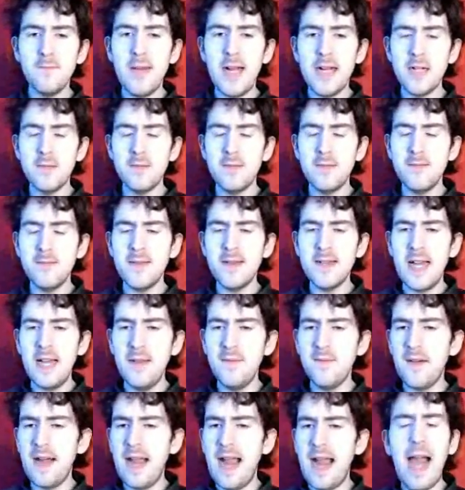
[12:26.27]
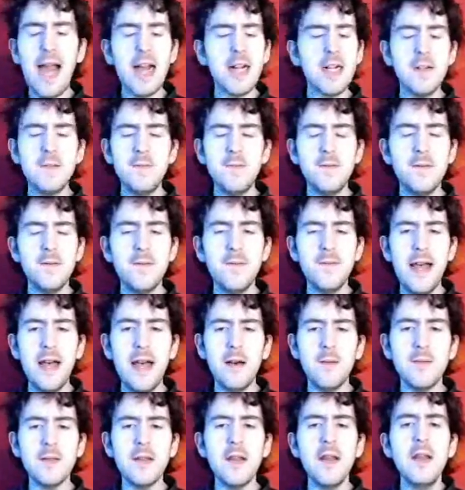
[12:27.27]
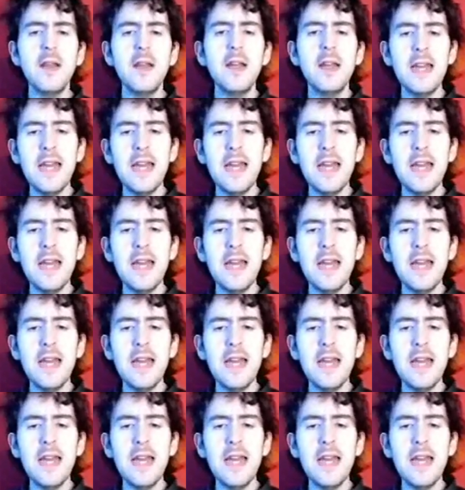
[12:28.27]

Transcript: much sci-fi action films.